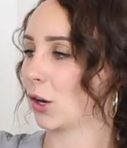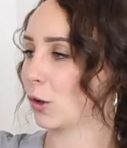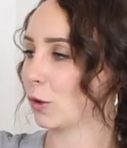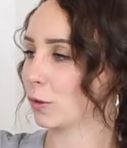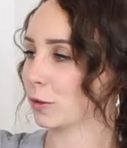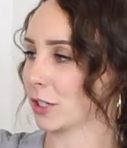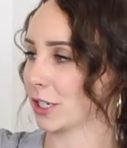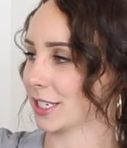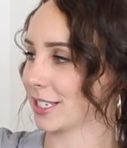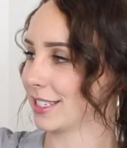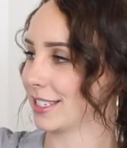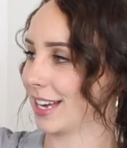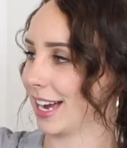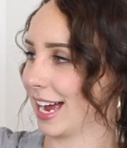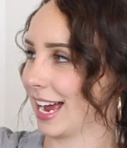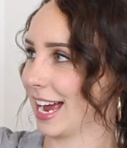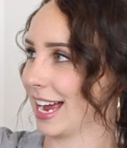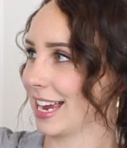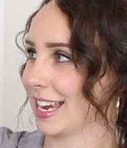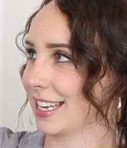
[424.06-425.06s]

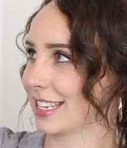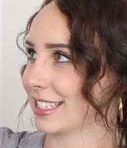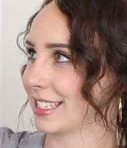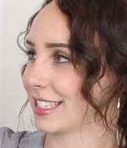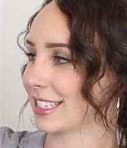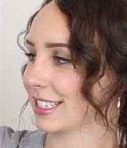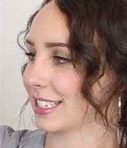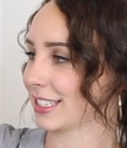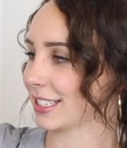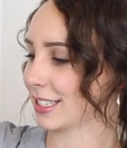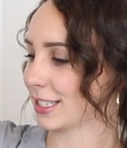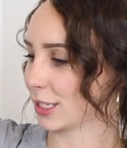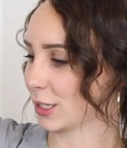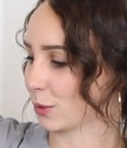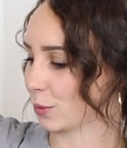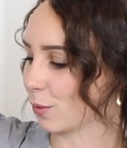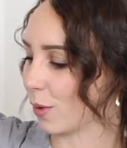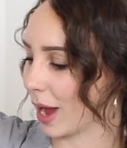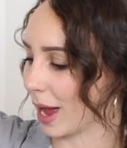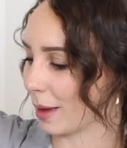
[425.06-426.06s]
oversized
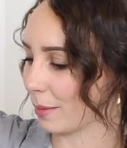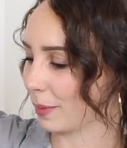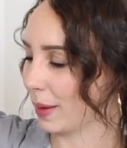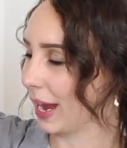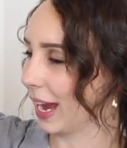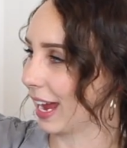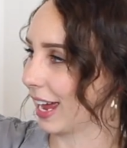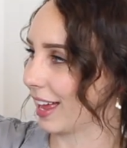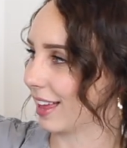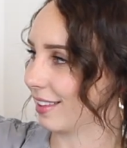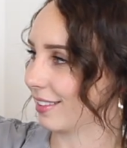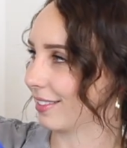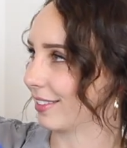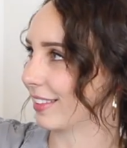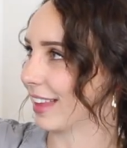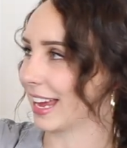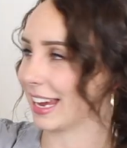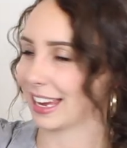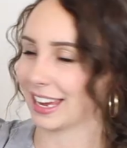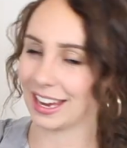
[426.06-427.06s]
sweatpant
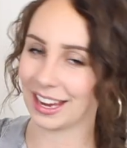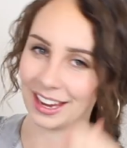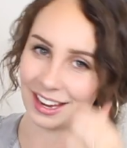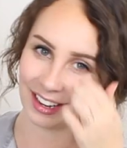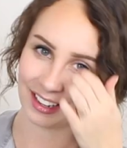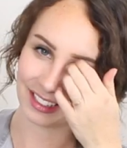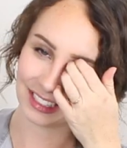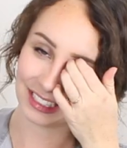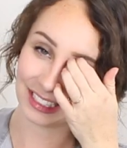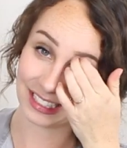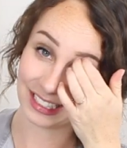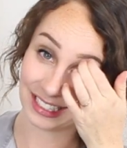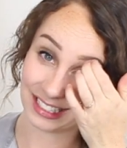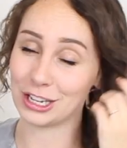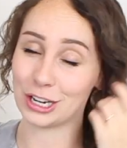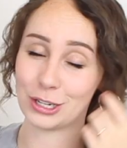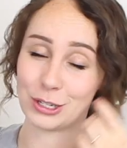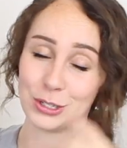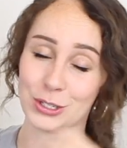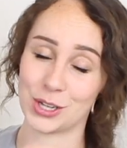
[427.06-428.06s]
leggings.
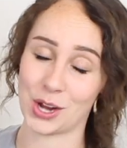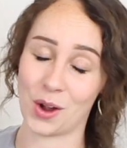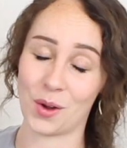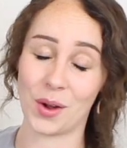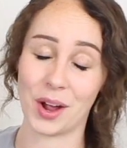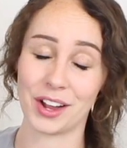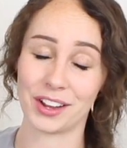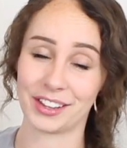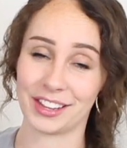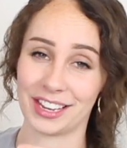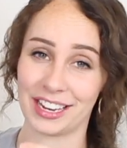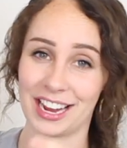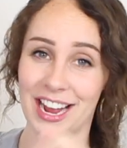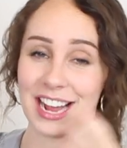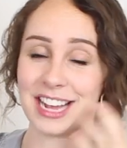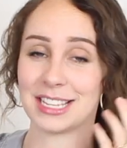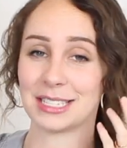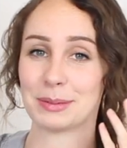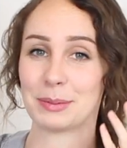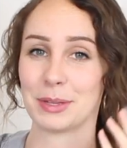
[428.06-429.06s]
They're so ugly
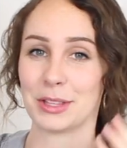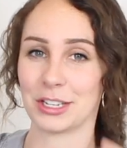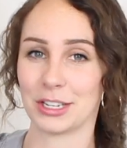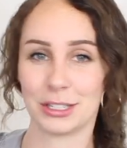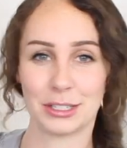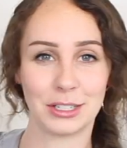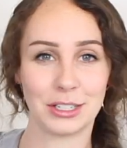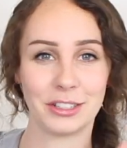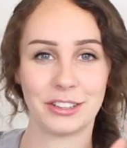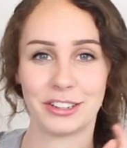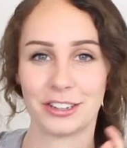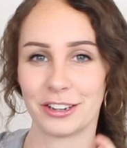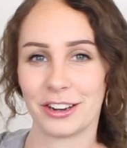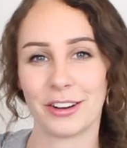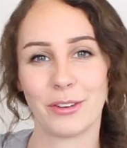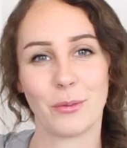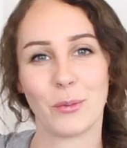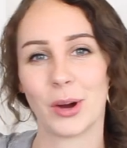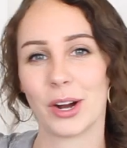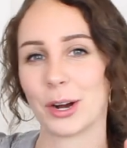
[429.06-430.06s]
guys, but they're, they're
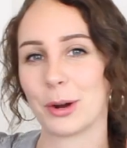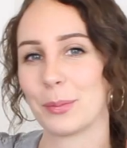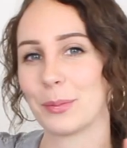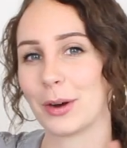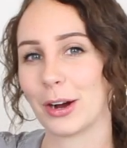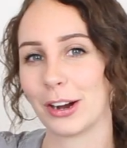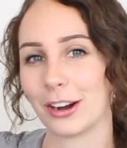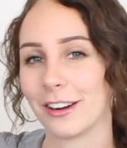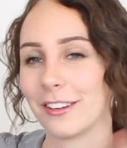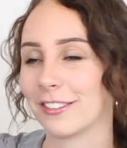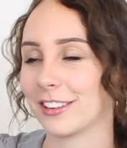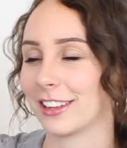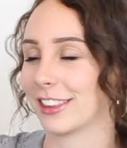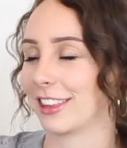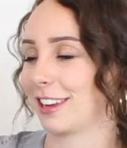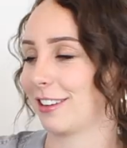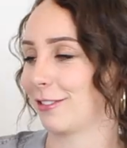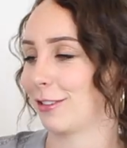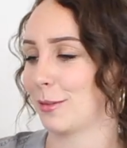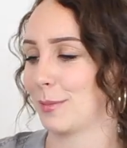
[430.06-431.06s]
gonna work
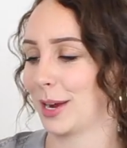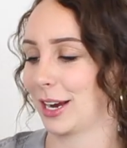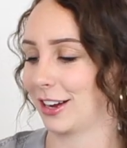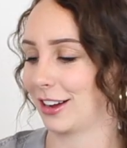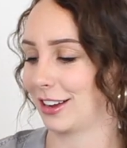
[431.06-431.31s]
perfectly for my